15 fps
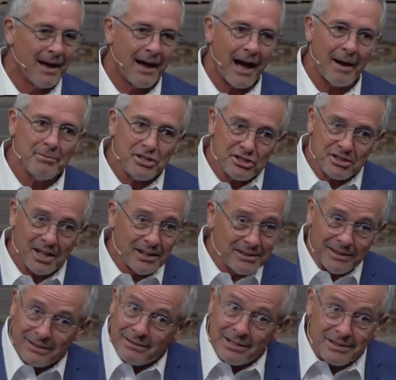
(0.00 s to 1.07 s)
I'm just telling
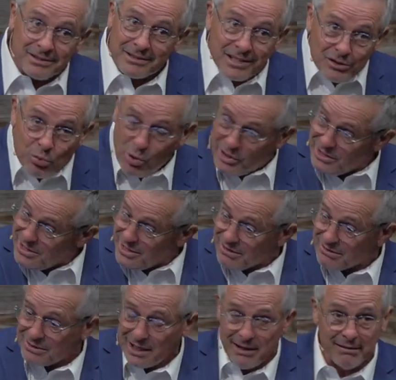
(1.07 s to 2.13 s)
you, this one little
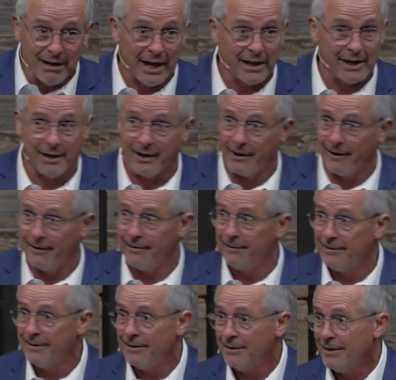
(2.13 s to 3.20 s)
thing right here
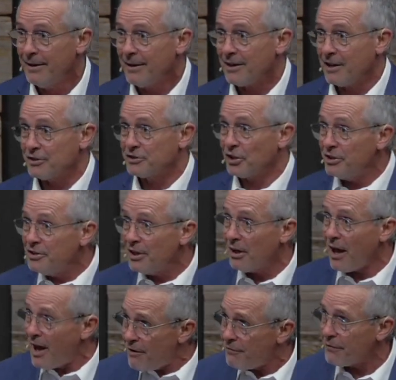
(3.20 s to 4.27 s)
can turn your
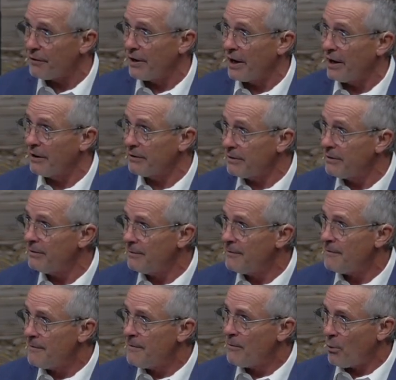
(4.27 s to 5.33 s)
life around.
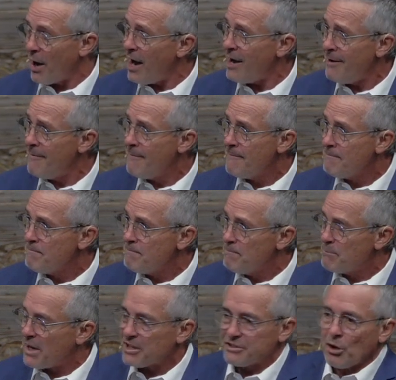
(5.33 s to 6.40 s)
Why?
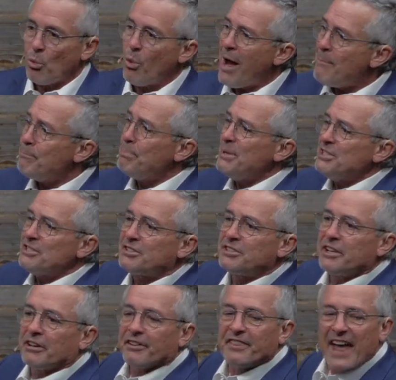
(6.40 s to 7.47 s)
Because the weapons
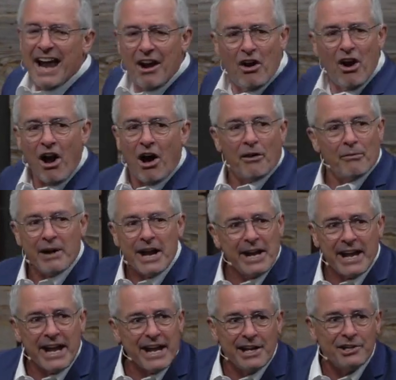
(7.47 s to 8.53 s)
that are there
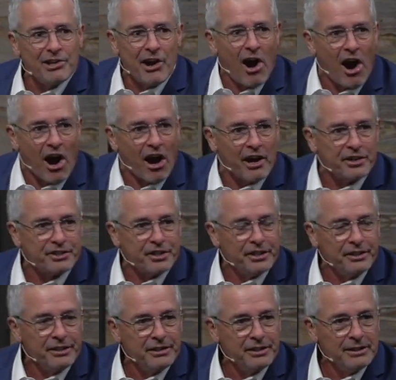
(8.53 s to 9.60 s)
already in your heart
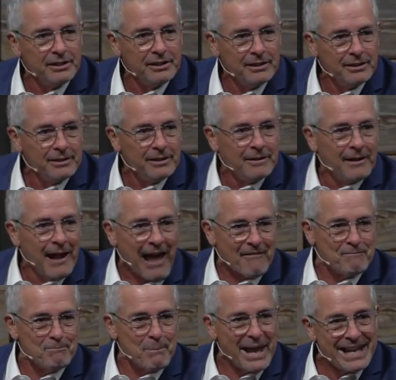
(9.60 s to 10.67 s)
have
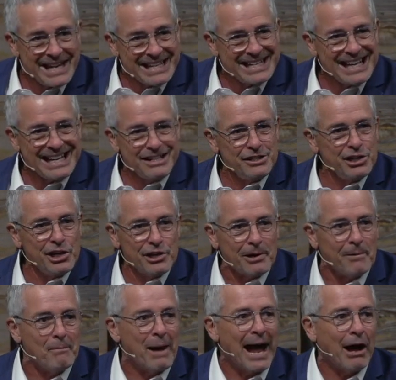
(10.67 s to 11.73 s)
made it into
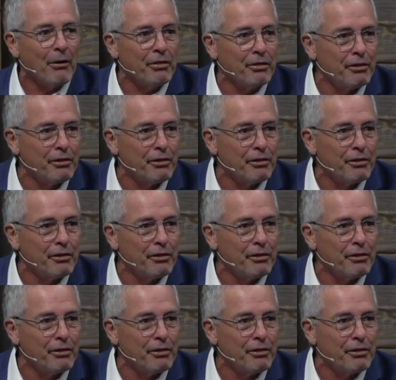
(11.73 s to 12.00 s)
your mouth.